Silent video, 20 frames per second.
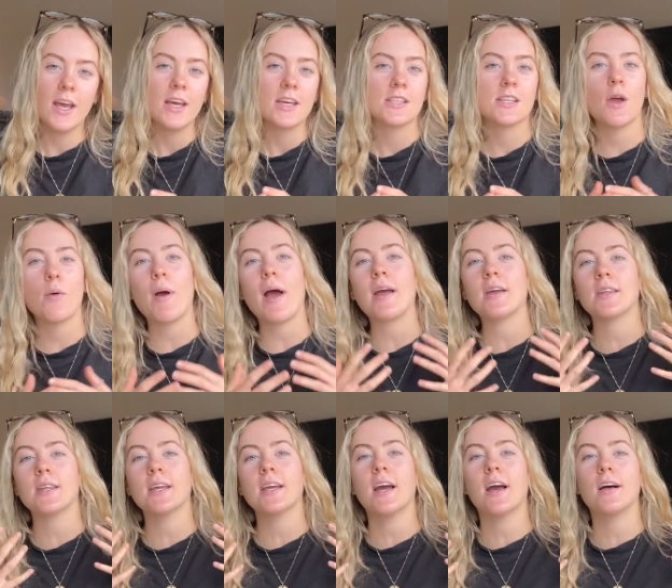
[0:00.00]
So I
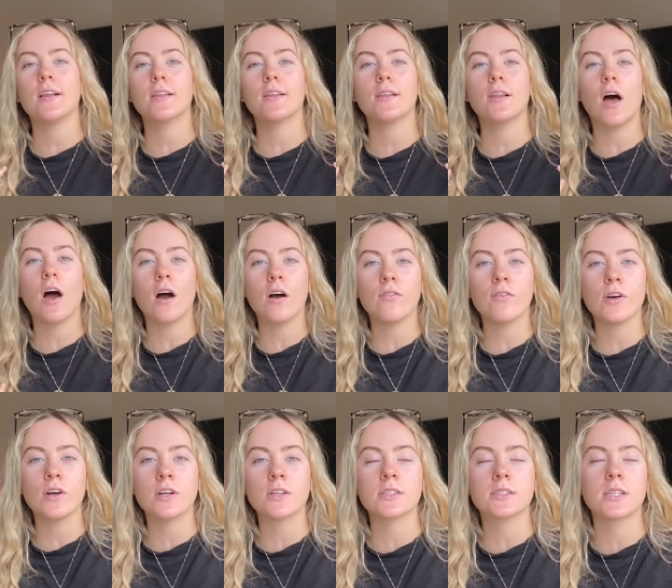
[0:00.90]
think a lot of
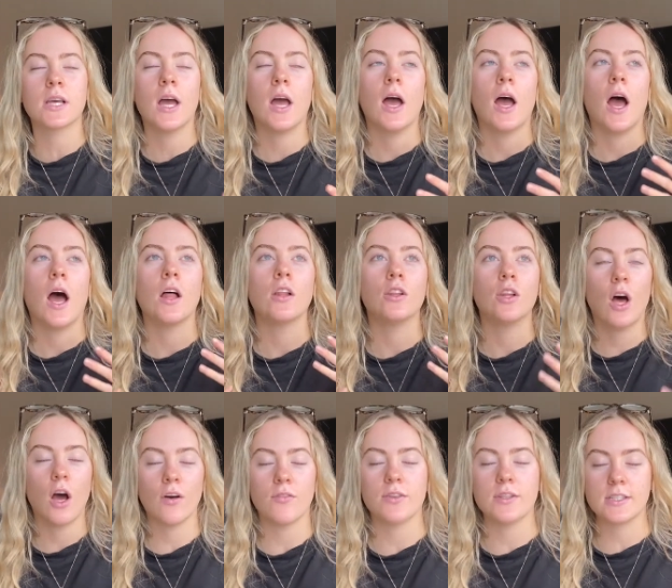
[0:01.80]
us, a
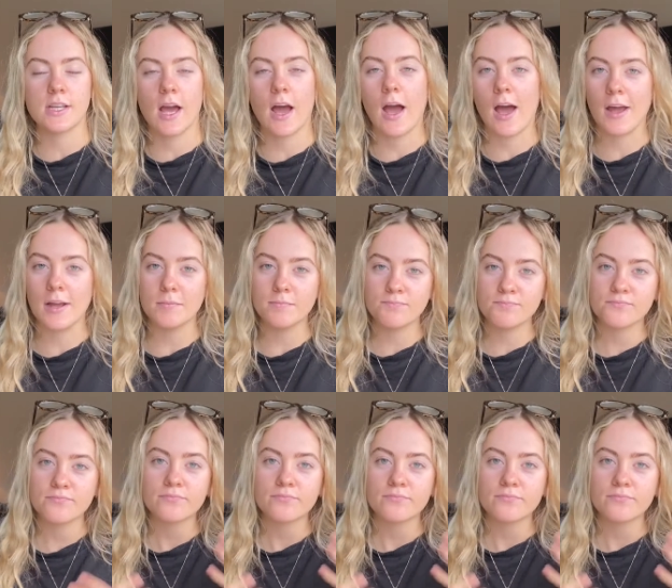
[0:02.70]
lot of the time,